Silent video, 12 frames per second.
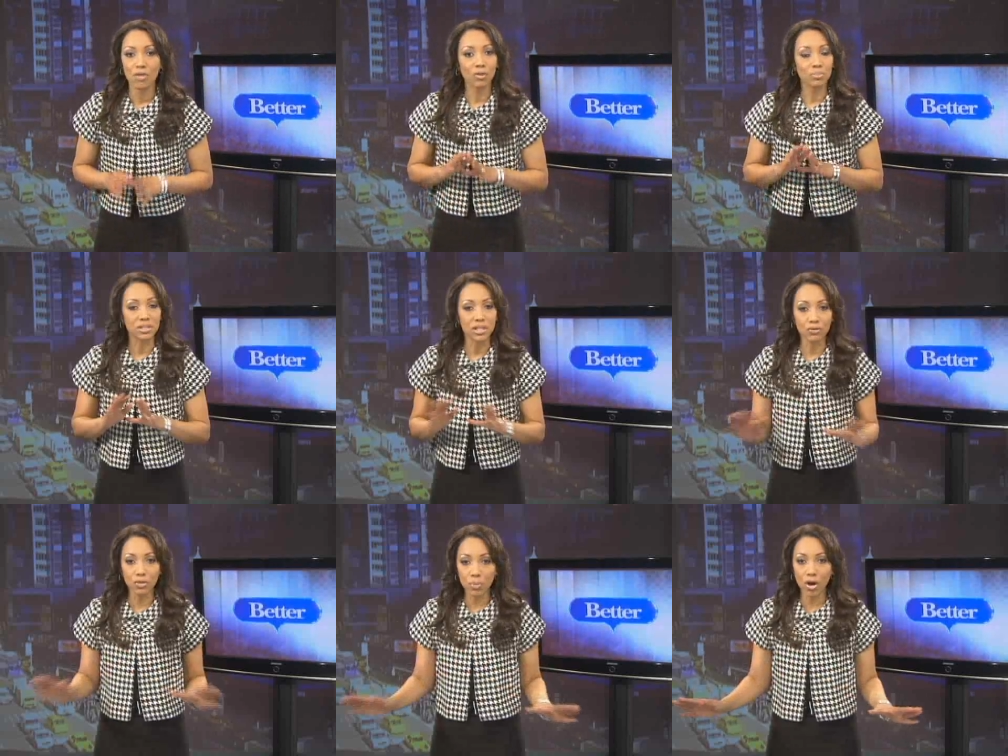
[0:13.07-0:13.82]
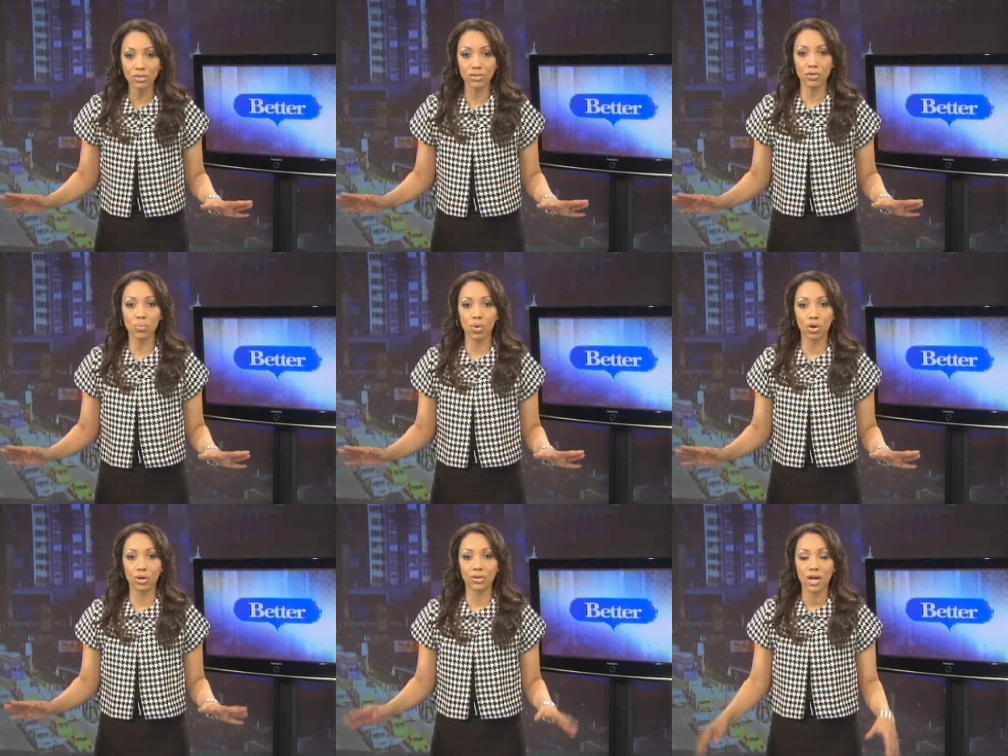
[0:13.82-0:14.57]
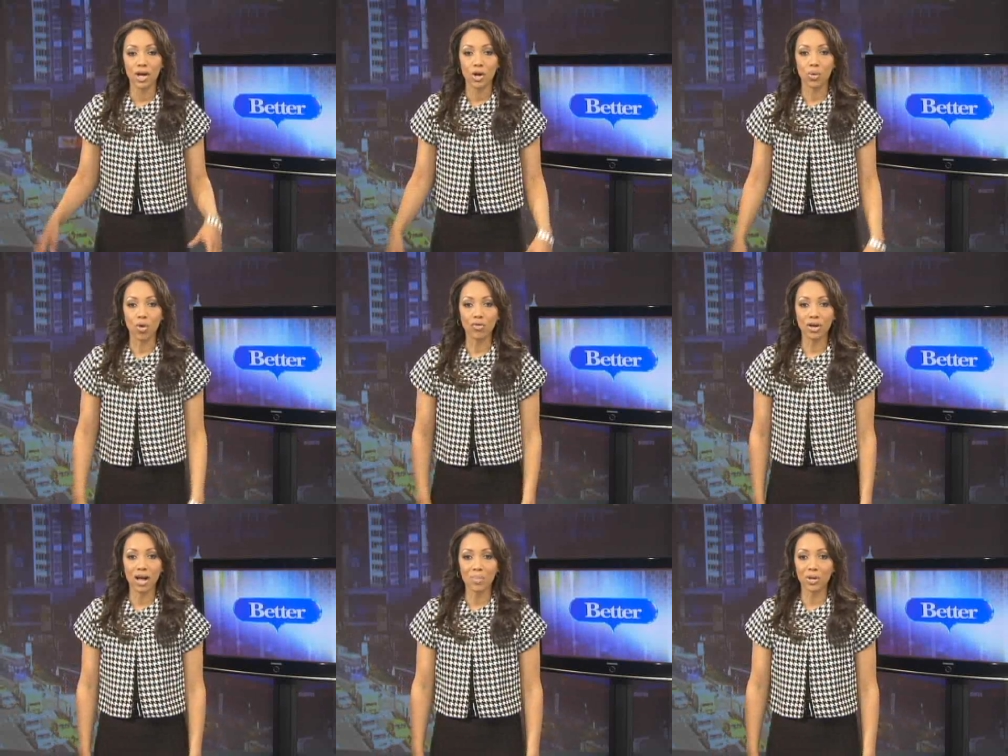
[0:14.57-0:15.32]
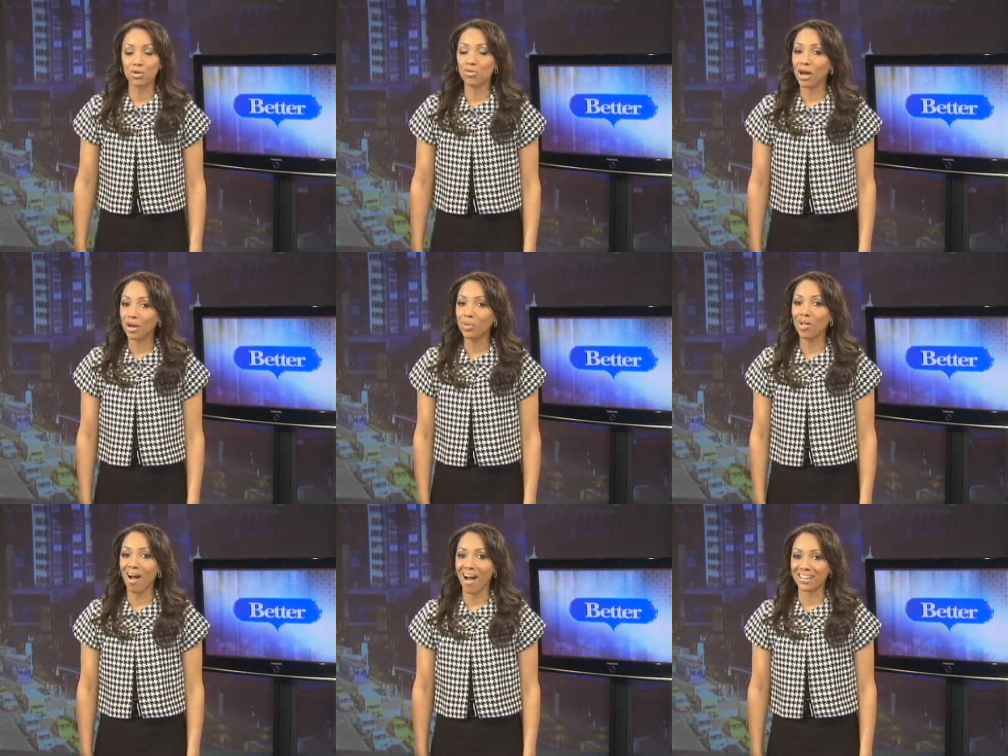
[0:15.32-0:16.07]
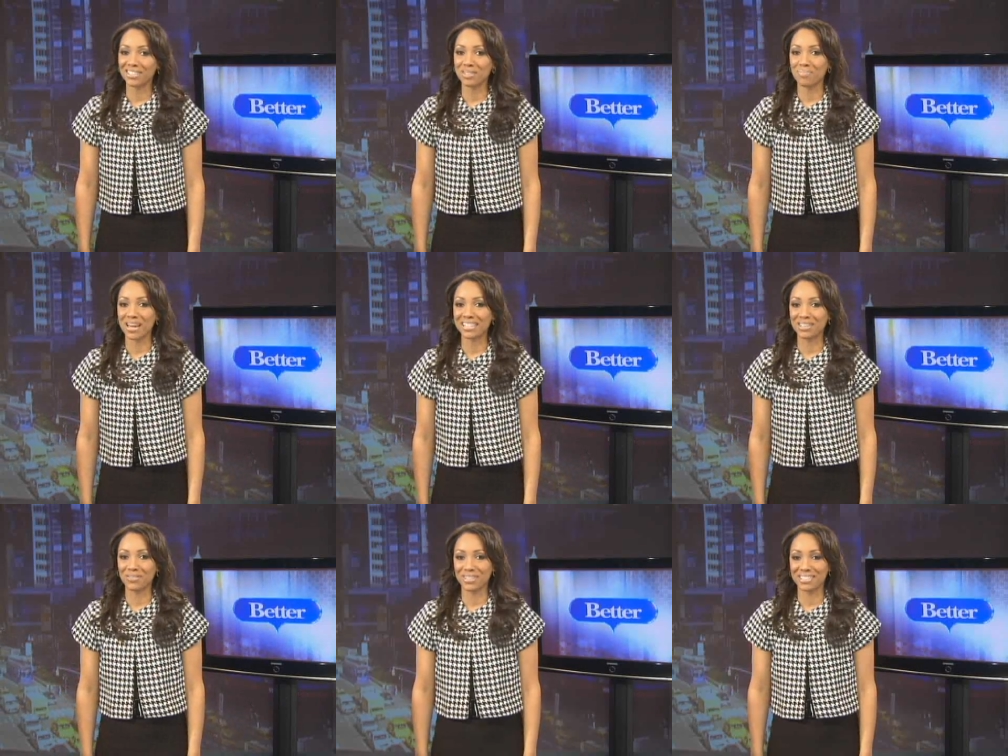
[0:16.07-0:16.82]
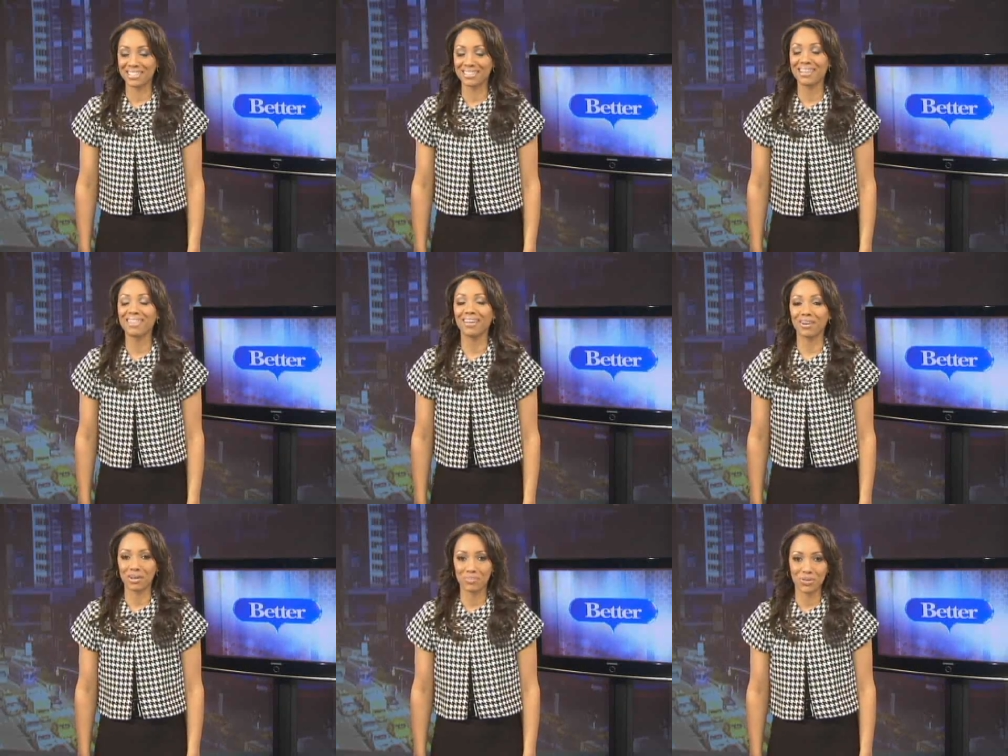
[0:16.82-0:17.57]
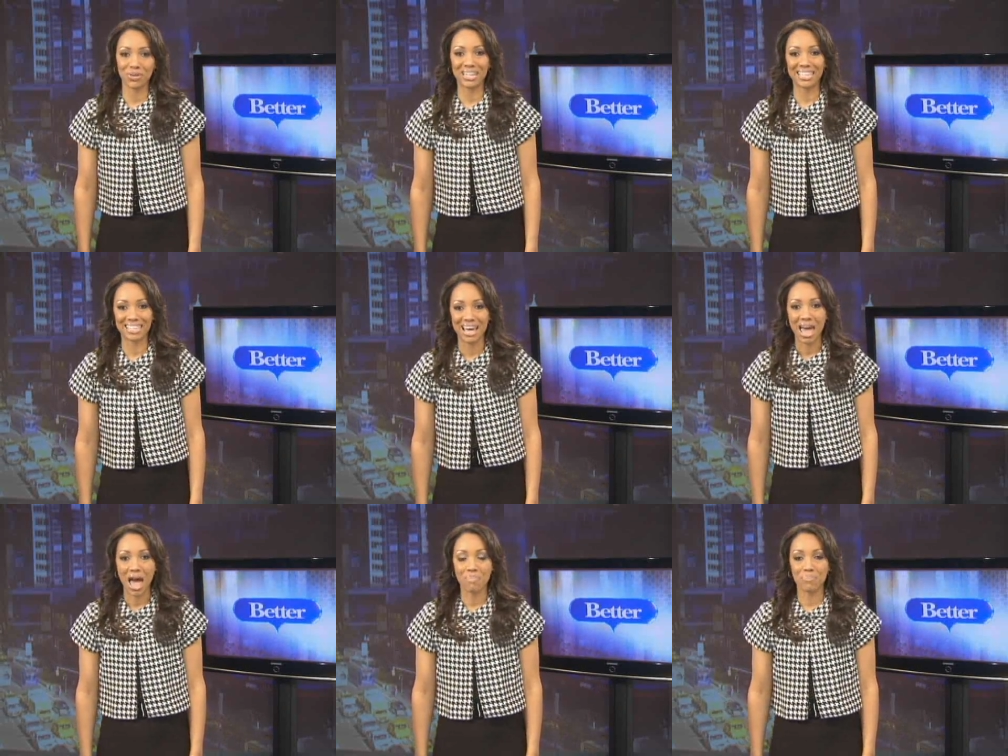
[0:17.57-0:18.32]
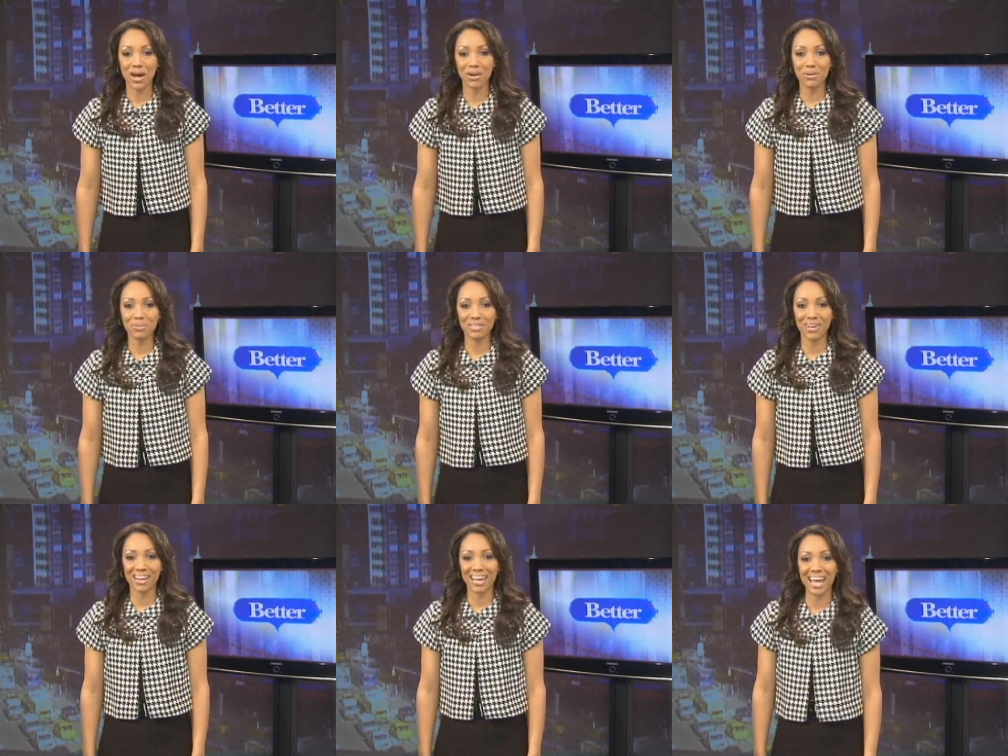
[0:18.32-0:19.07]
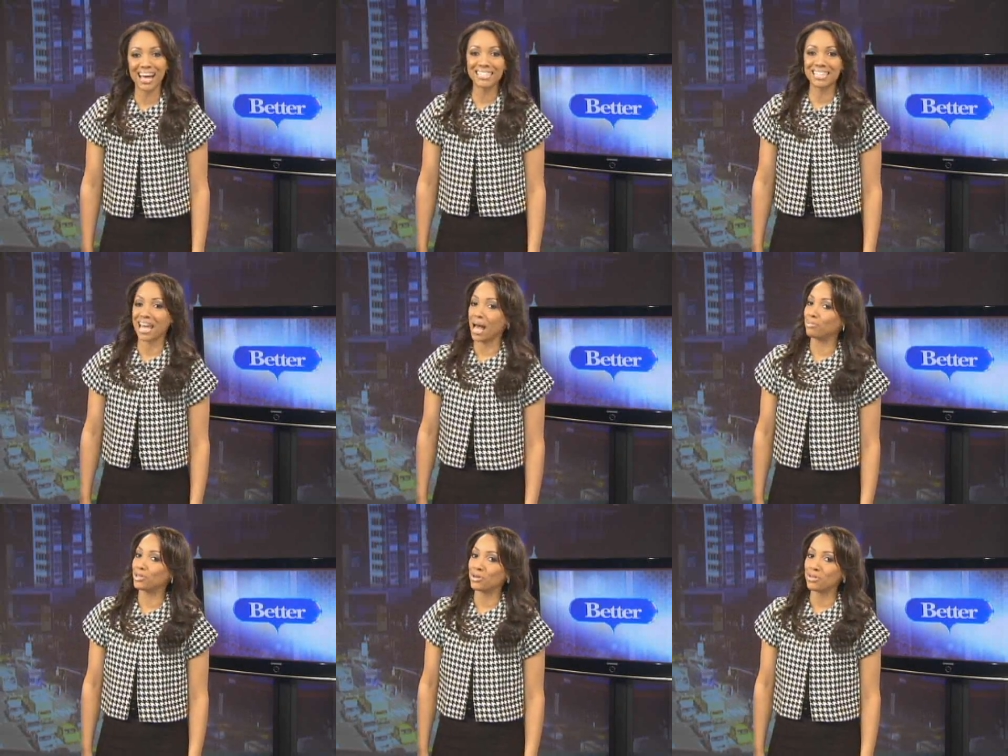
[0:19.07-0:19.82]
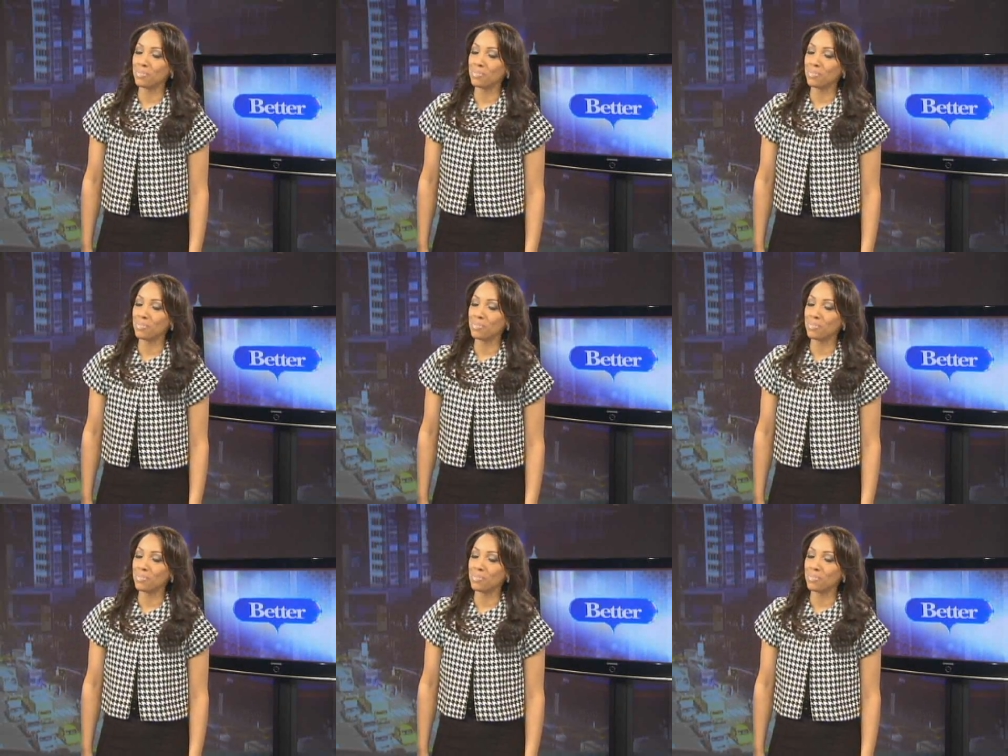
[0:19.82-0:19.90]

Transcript: from different parts of the world who overcome incredible odds to make differences in their communities. And Better was on hand to capture